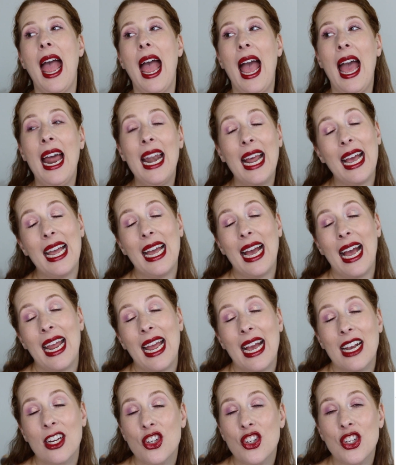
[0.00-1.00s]
and I,
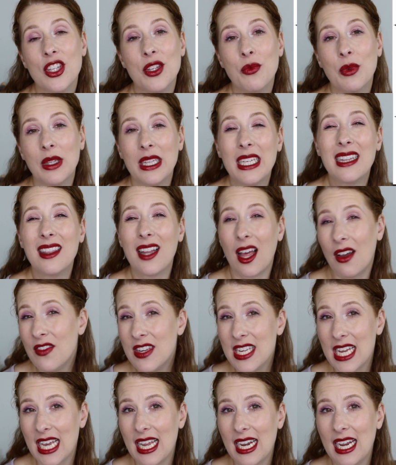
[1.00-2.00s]
actually really
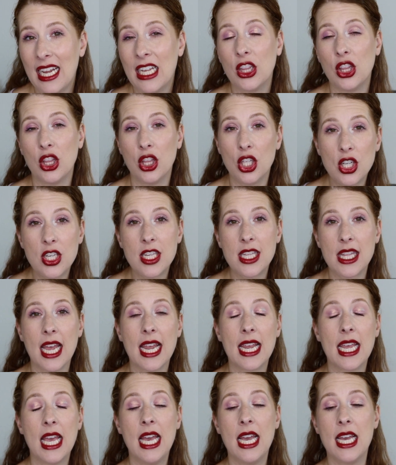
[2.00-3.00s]
loved it. It looked
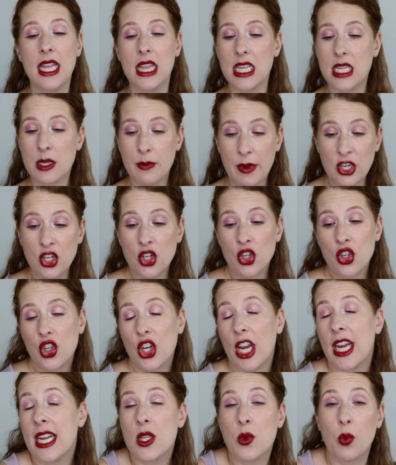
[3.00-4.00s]
like the special
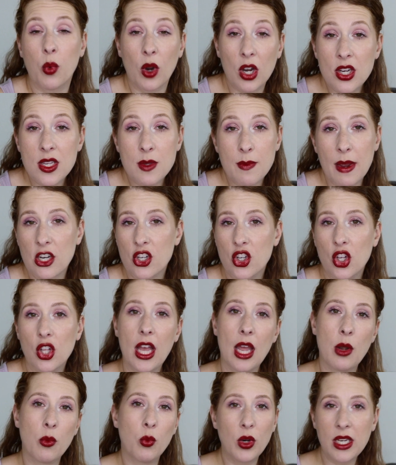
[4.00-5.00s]
shades were special
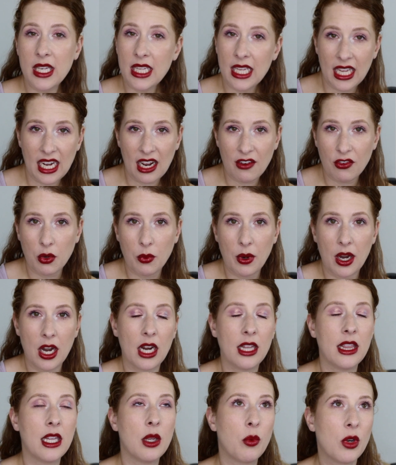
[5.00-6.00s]
and wouldn't get everywhere
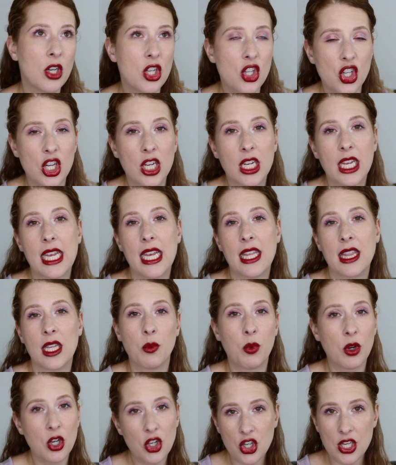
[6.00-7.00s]
and they weren't chunky and they
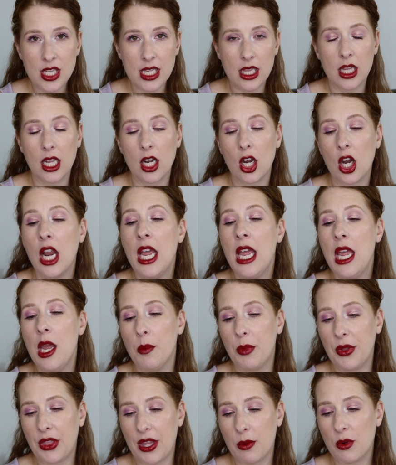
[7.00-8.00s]
weren't just glitter
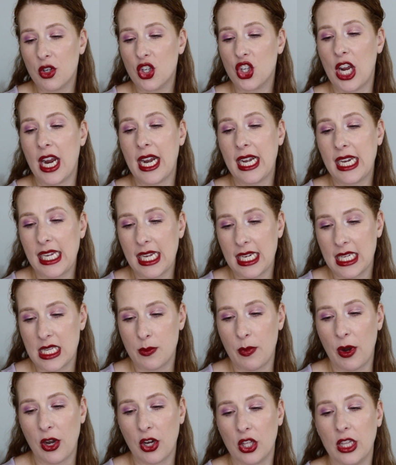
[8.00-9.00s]
but they were shiny and
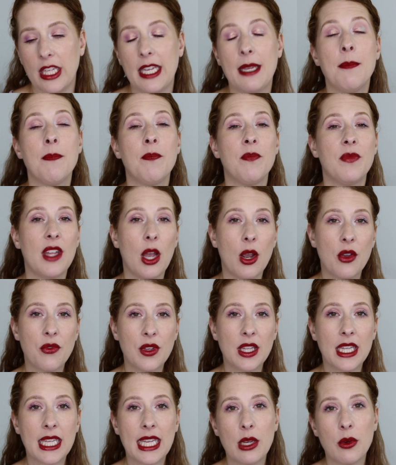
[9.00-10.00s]
sparkly. Now I
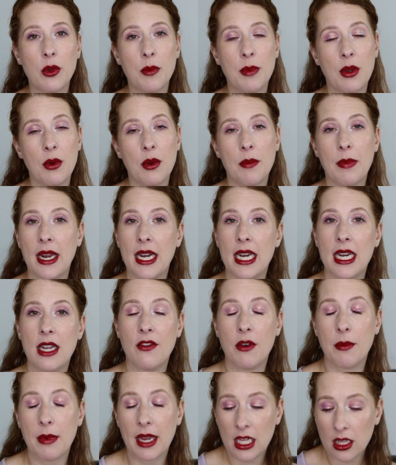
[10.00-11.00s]
feel like it would be repetitive
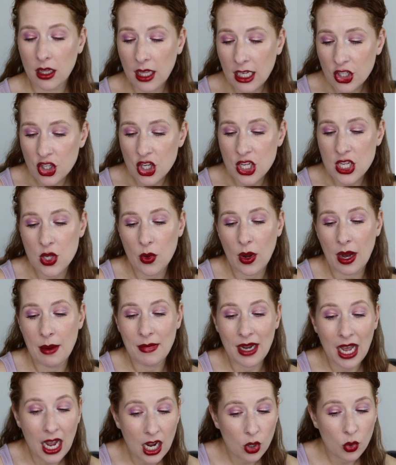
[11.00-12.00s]
in my collection so I'm
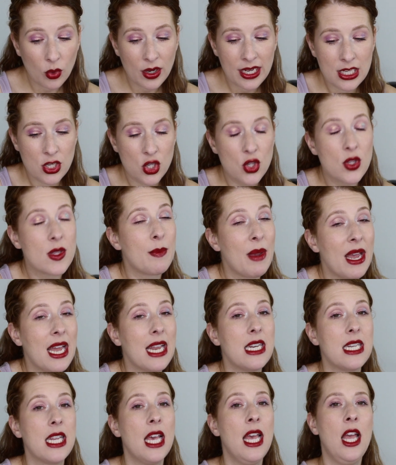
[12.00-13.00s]
not going to
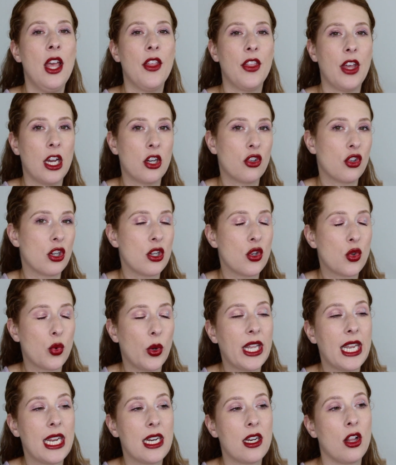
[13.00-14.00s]
spend the
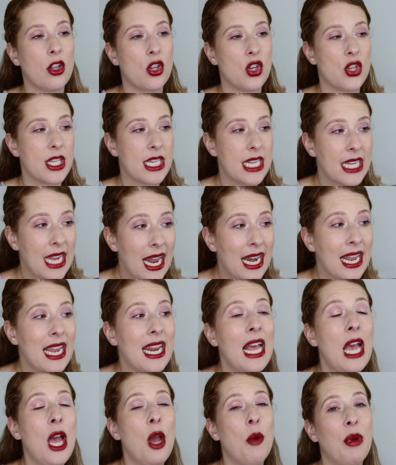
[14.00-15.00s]
$128 to get
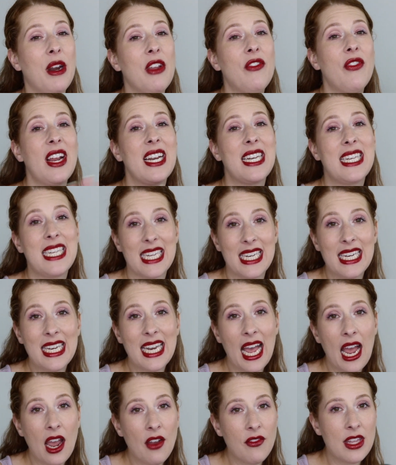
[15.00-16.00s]
it but if I didn't
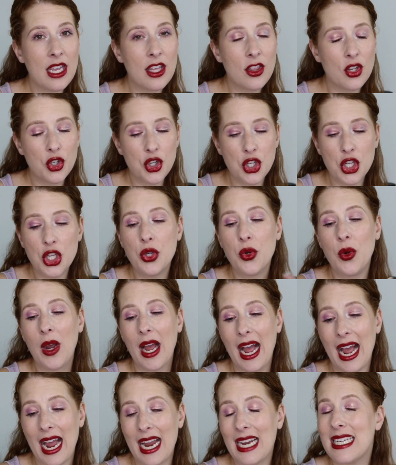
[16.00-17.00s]
have the other two
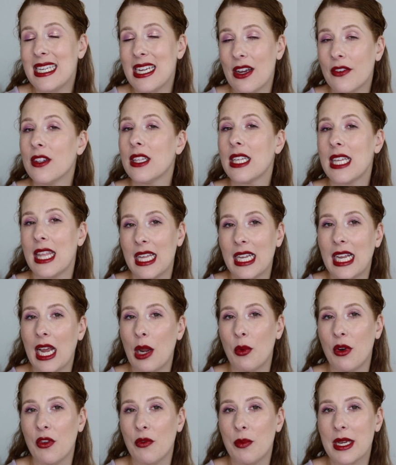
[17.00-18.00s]
I definitely think I
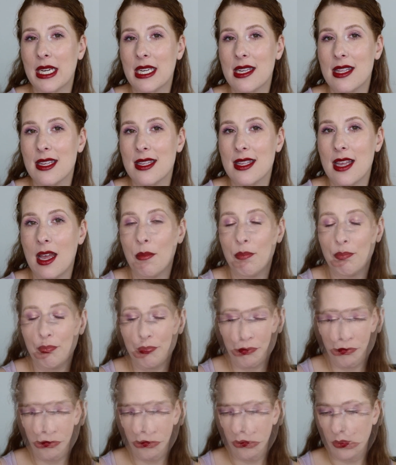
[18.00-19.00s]
would have picked this up.
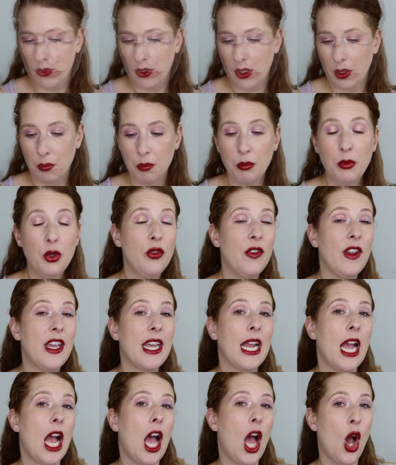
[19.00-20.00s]

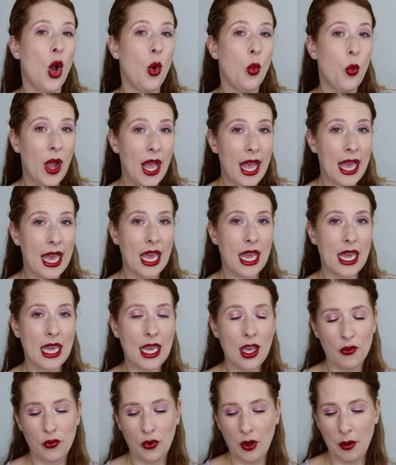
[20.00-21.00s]
Moving
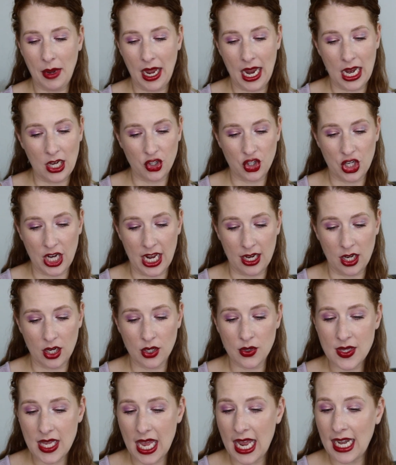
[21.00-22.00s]
away from
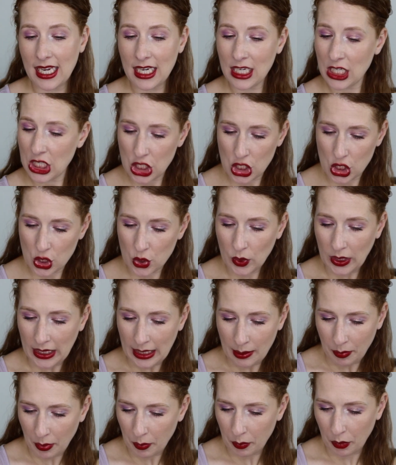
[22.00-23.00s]
eyeshadows and into
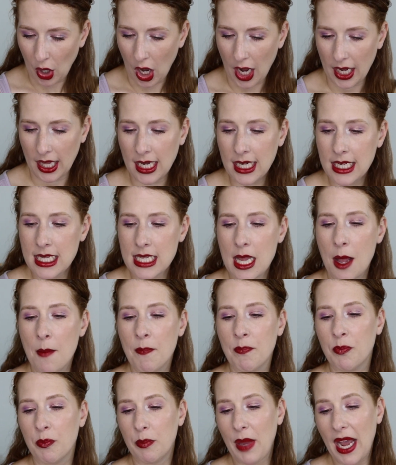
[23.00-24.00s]
lip products,
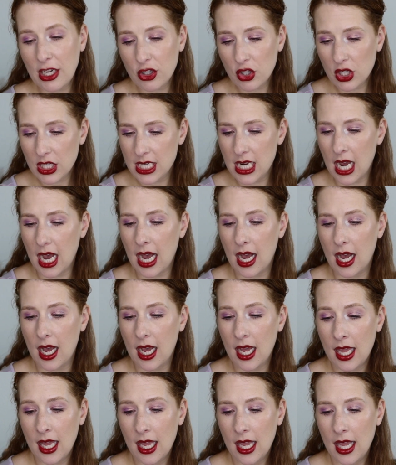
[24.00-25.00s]
Patrick
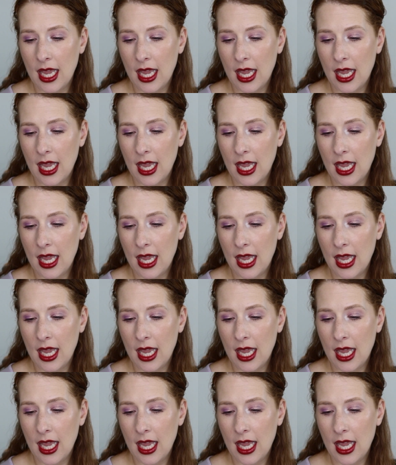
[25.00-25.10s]
Ta